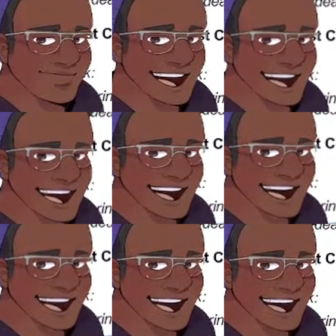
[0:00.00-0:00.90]
Think of it like
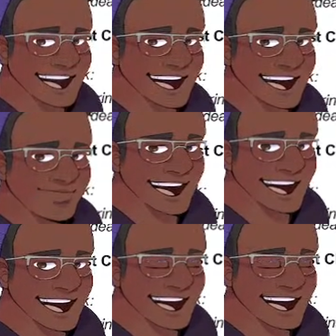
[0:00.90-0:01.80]
this. I
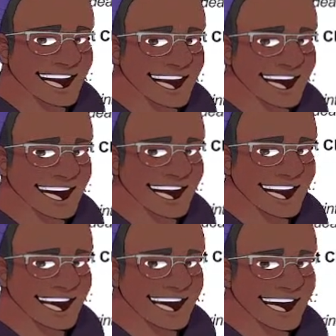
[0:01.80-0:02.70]
can design a
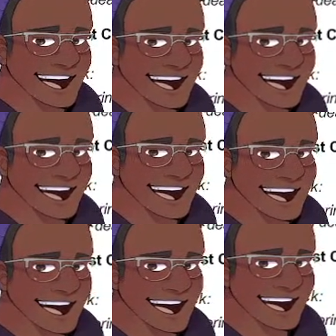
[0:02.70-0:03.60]
really kick-ass
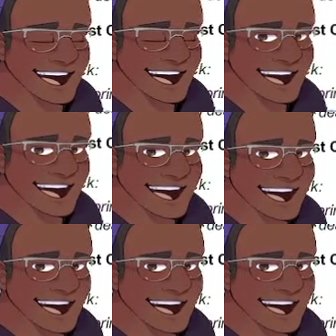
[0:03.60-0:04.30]
shirt, hoodie, sweater,